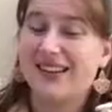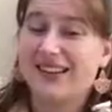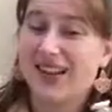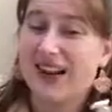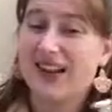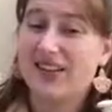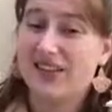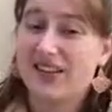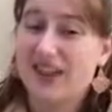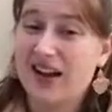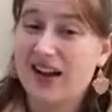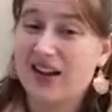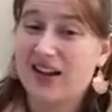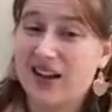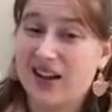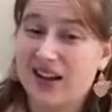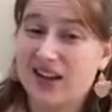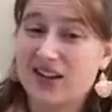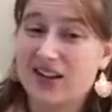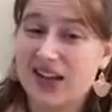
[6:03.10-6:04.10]
sounds kind of
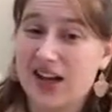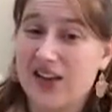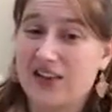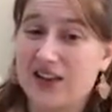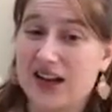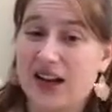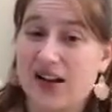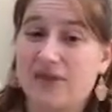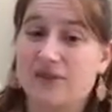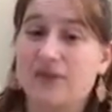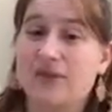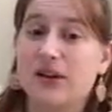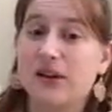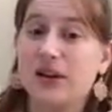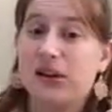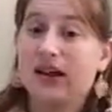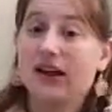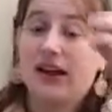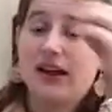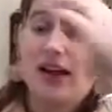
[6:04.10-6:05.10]
harsh down there.
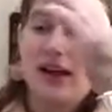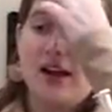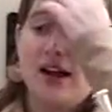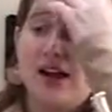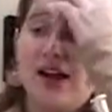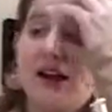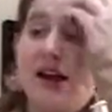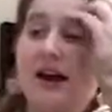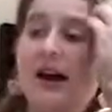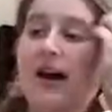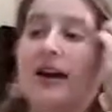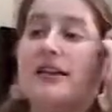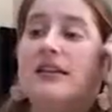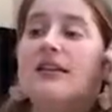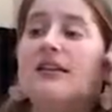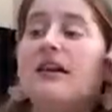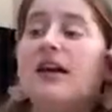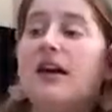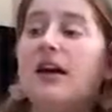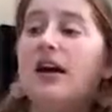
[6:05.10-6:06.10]
And
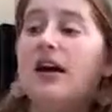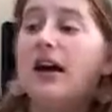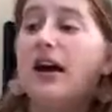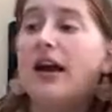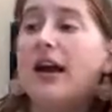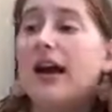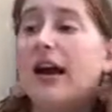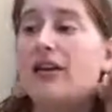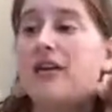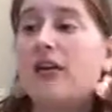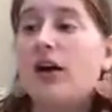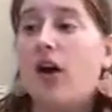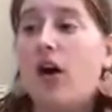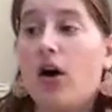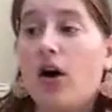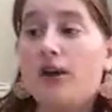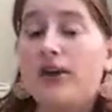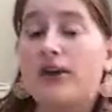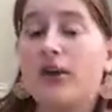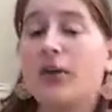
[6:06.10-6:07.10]
it's
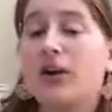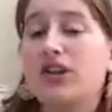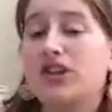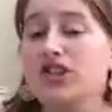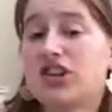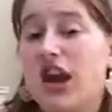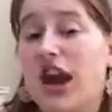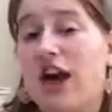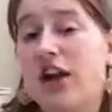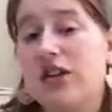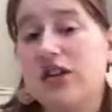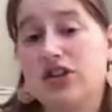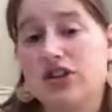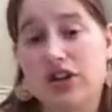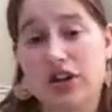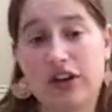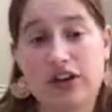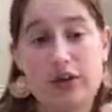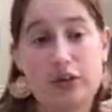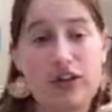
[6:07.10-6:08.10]
also a challenge
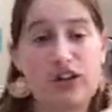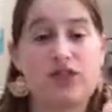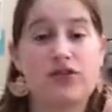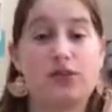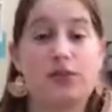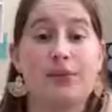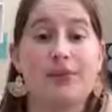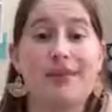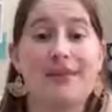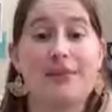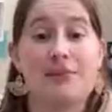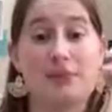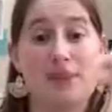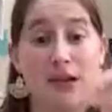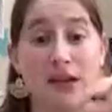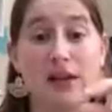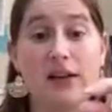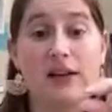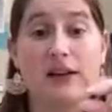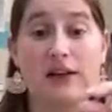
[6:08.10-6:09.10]
to switch from the
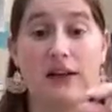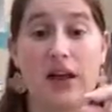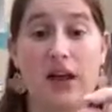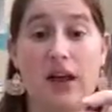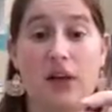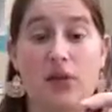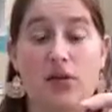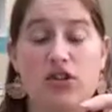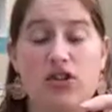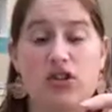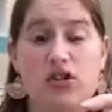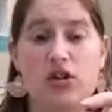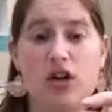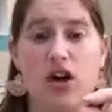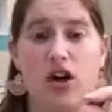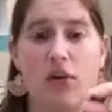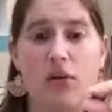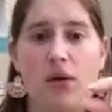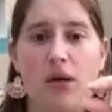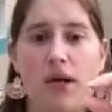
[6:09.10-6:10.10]
middle C, which you
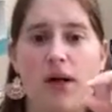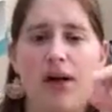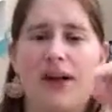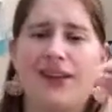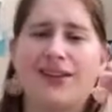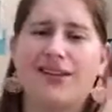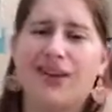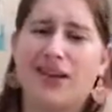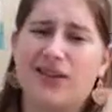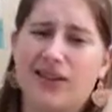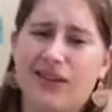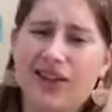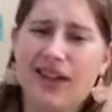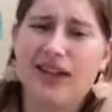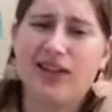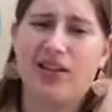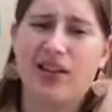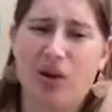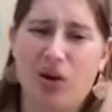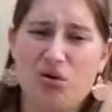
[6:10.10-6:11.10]
know, down to
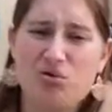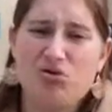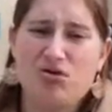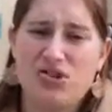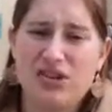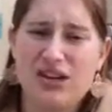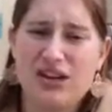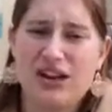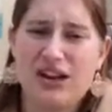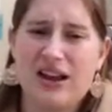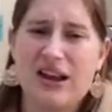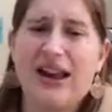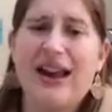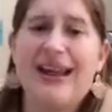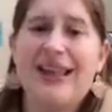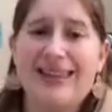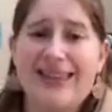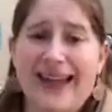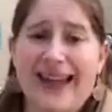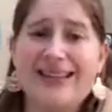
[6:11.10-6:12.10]
that low G.
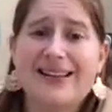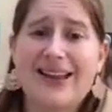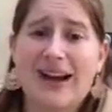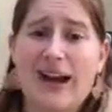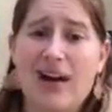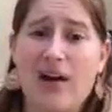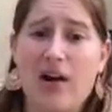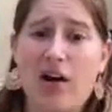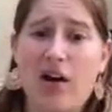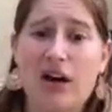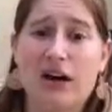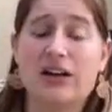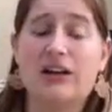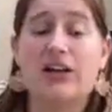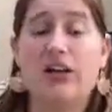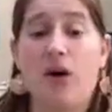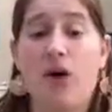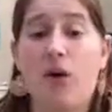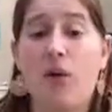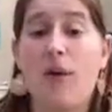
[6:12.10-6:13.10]
That's kind of hard.
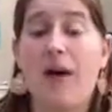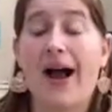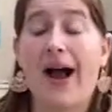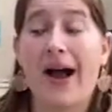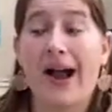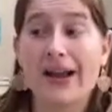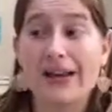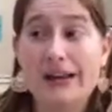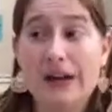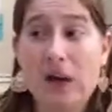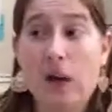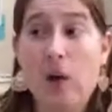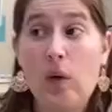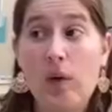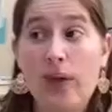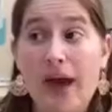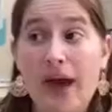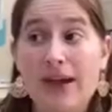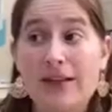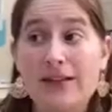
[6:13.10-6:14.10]
So I know
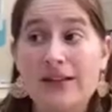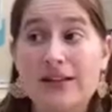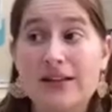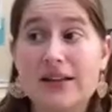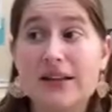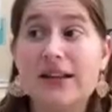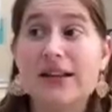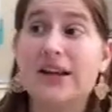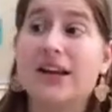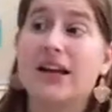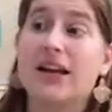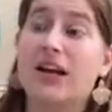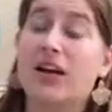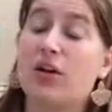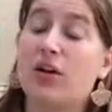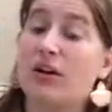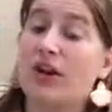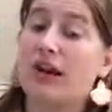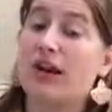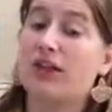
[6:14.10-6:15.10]
that, and I
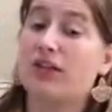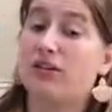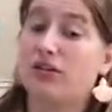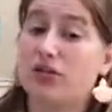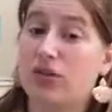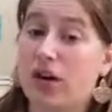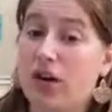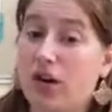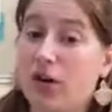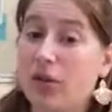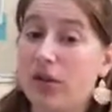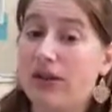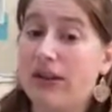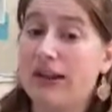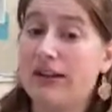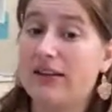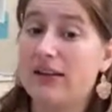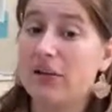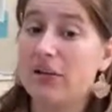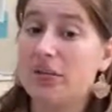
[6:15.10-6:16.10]
know that I struggle with
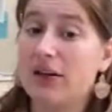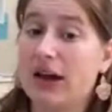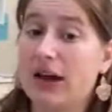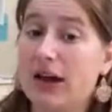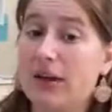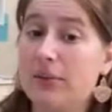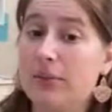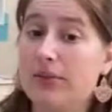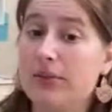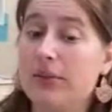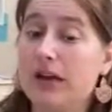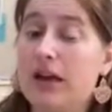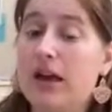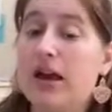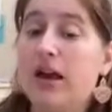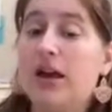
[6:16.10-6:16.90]
that sometimes.